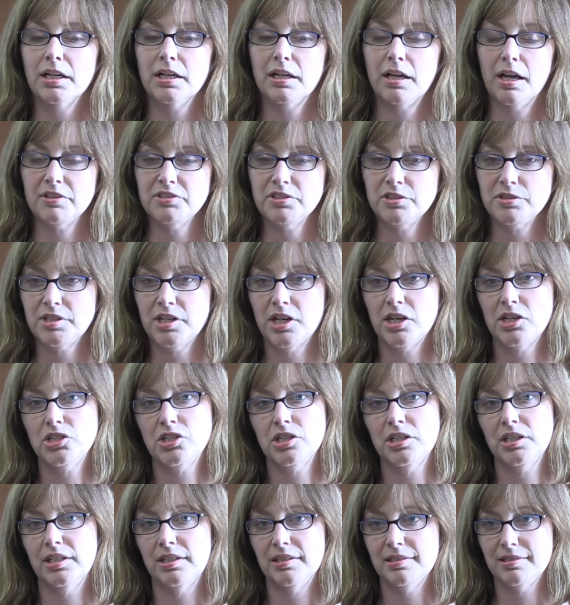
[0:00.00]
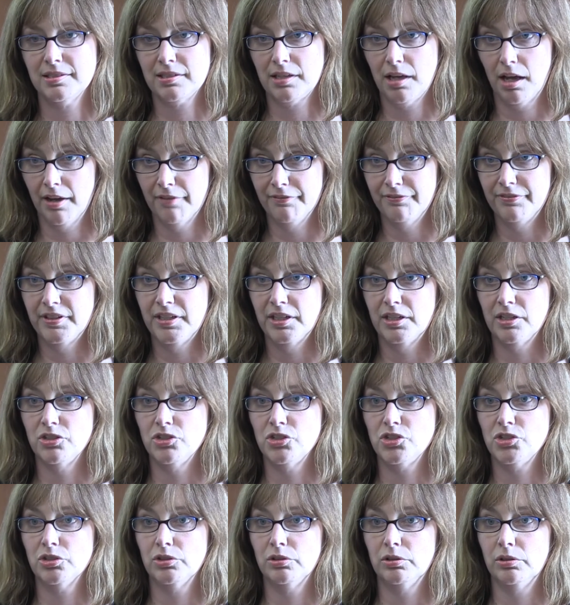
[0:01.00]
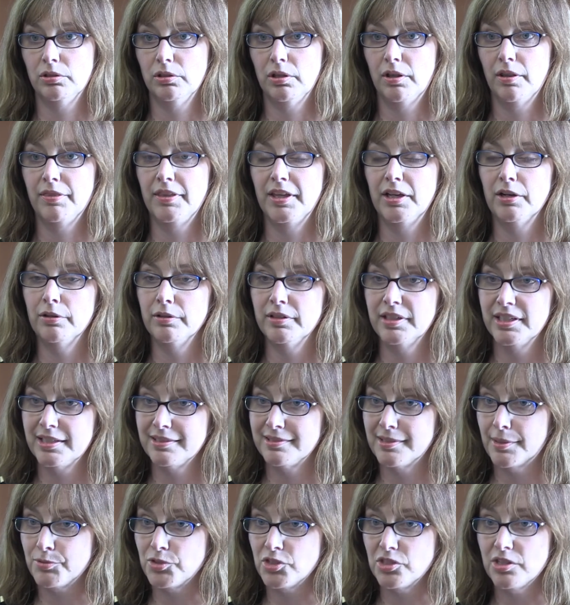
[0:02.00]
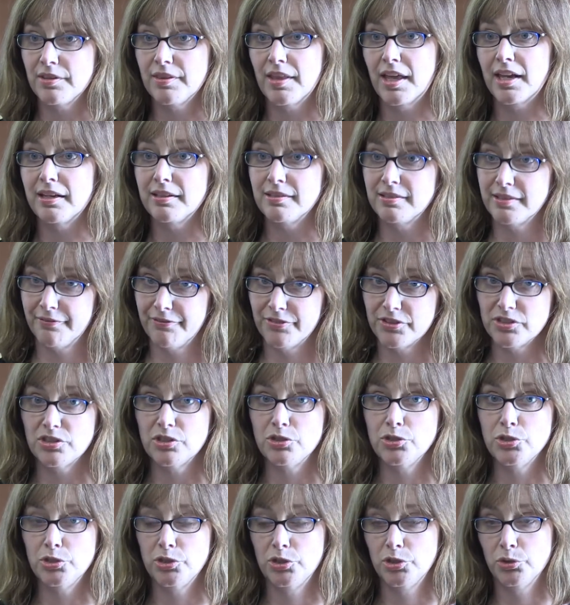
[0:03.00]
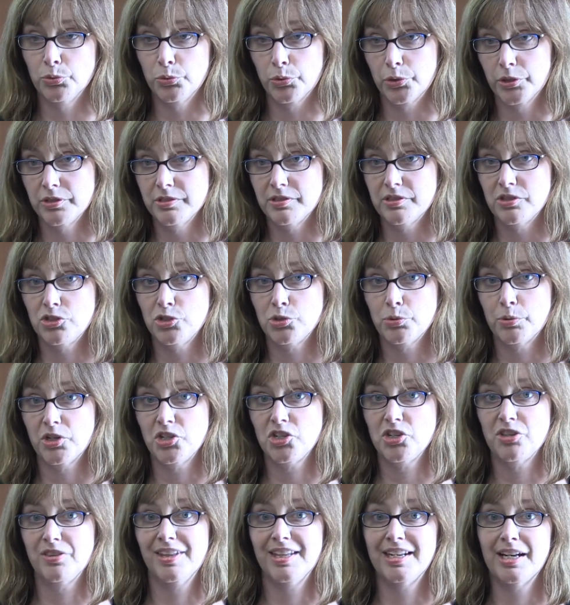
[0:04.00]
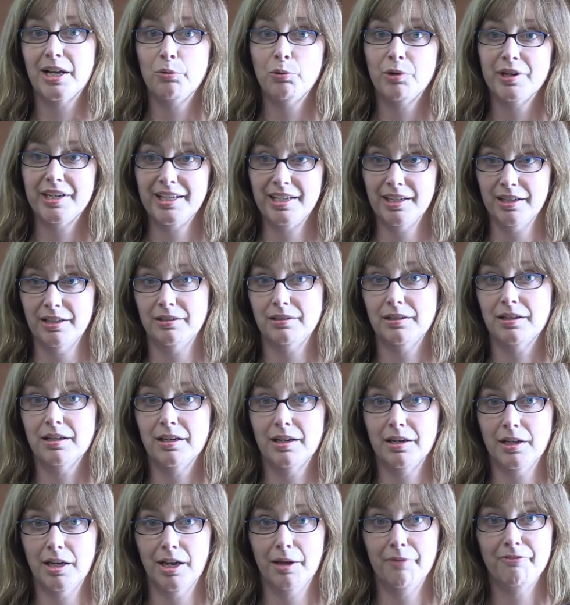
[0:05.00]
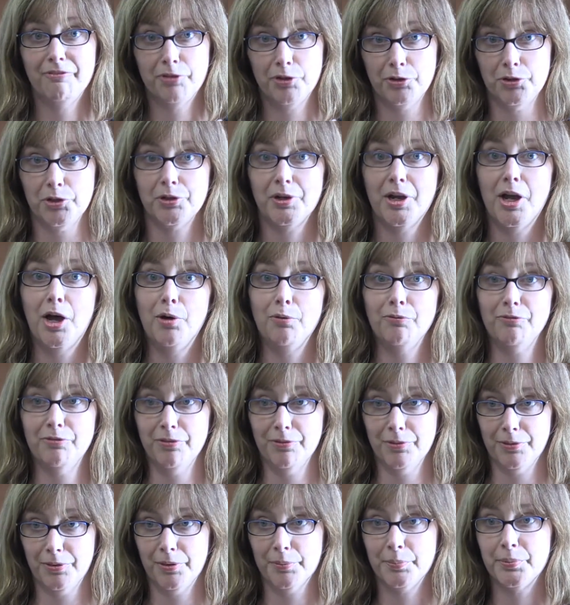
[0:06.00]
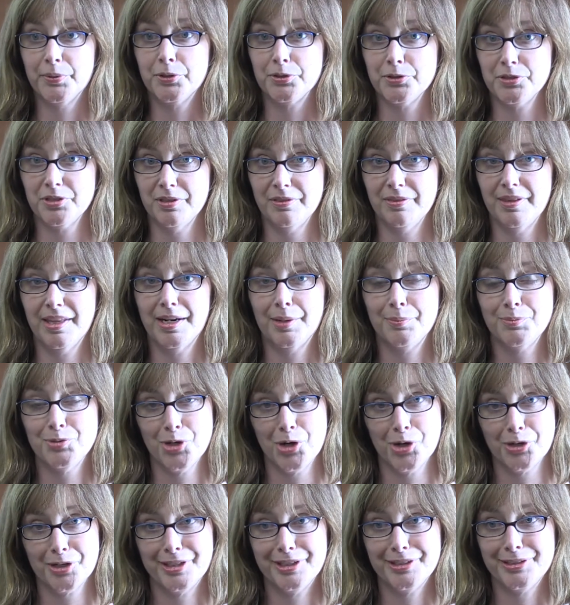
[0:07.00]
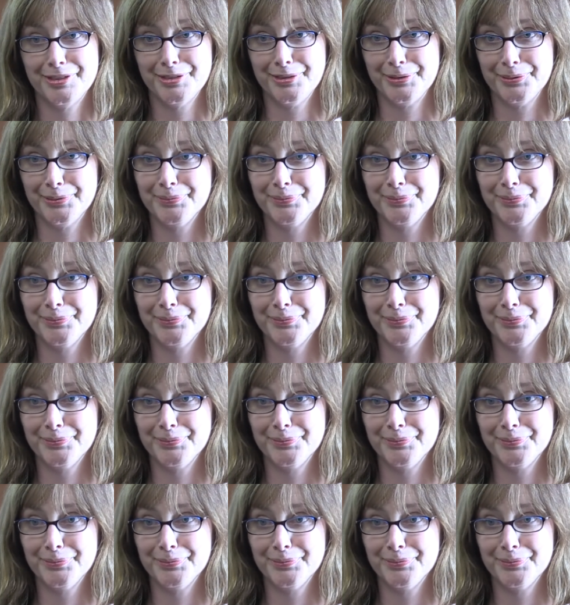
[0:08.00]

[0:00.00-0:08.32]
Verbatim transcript: Consultation is confidential. The only exception to that is if it's a duty to warn situation, then I want to get uh, further help for the person that I'm talking to.